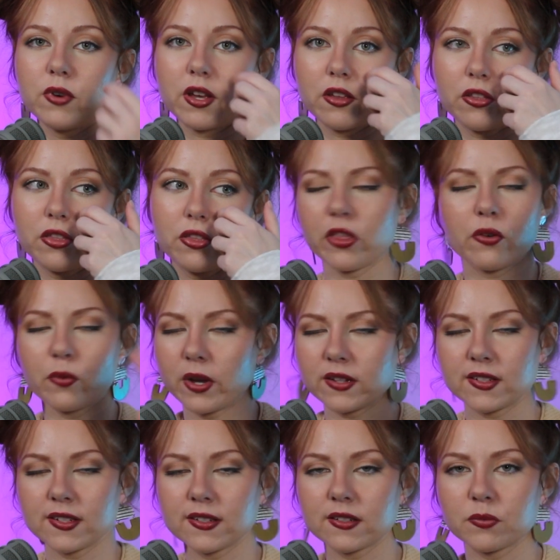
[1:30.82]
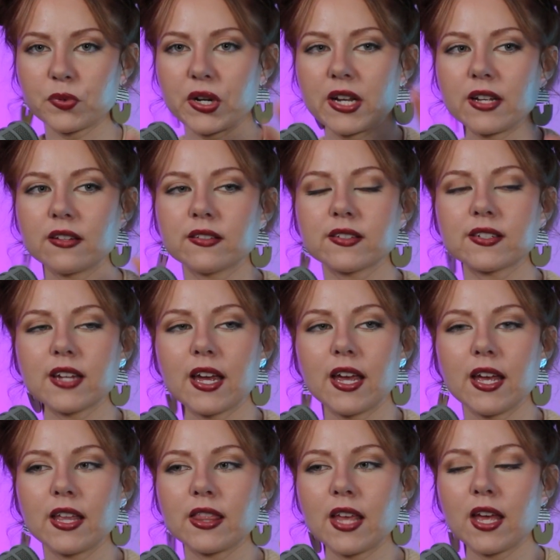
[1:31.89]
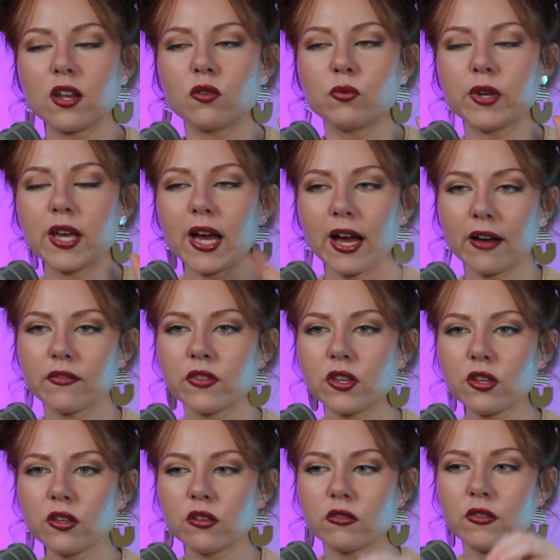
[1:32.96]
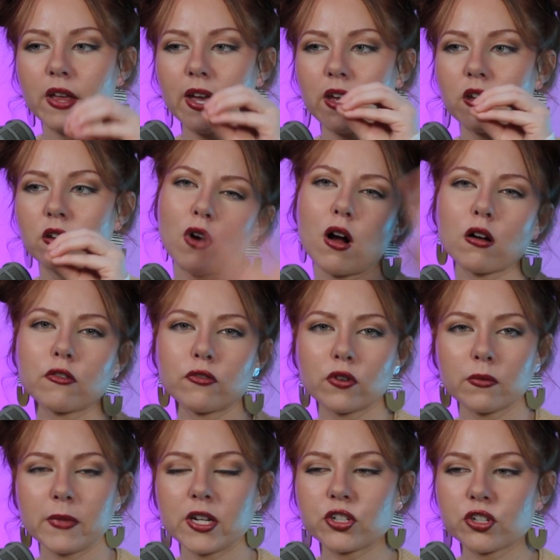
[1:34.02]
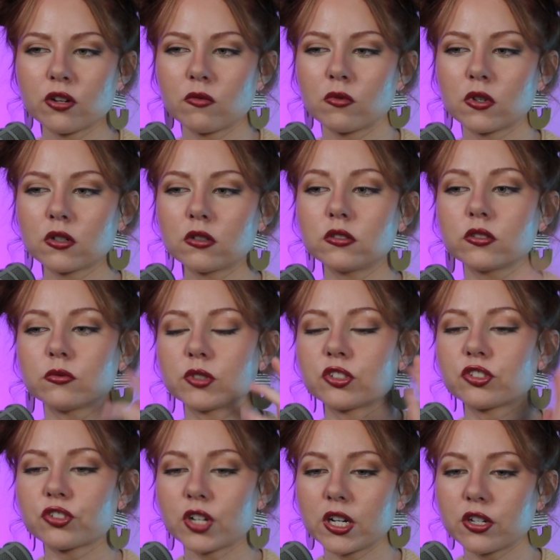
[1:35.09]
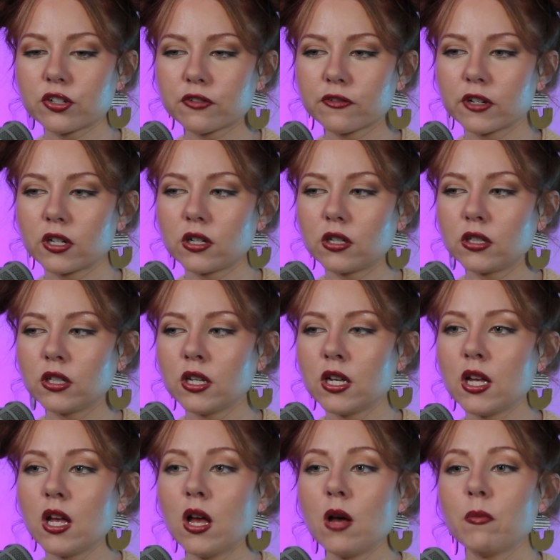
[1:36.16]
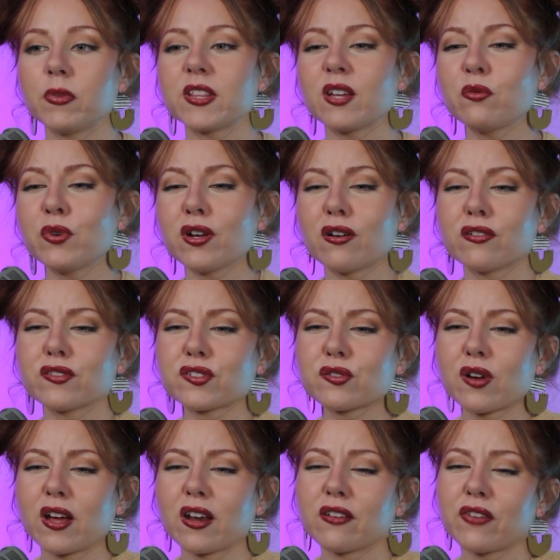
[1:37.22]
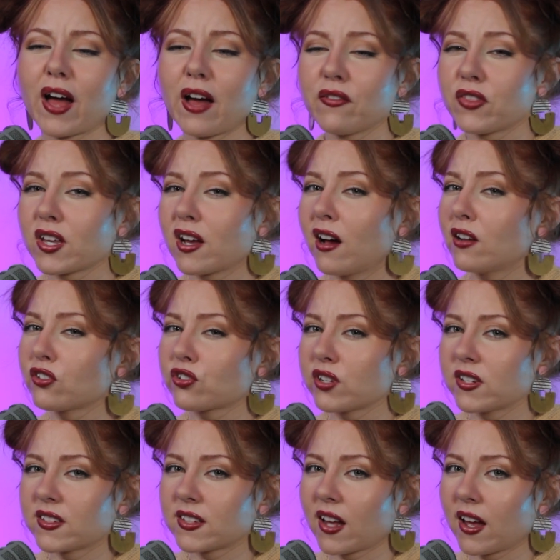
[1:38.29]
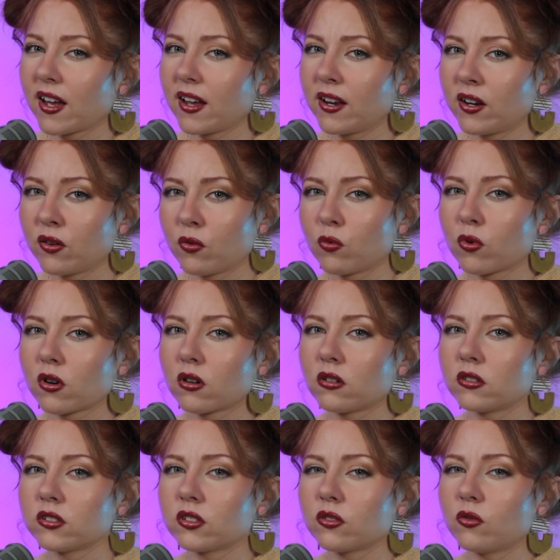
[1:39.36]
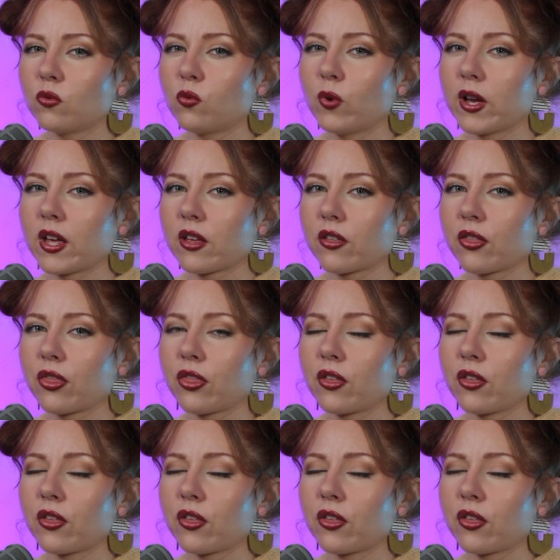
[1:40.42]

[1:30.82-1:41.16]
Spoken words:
with Oasis Springs, and then we have the like rock formation world with Strangerville, but then we also kind of have the countryside world with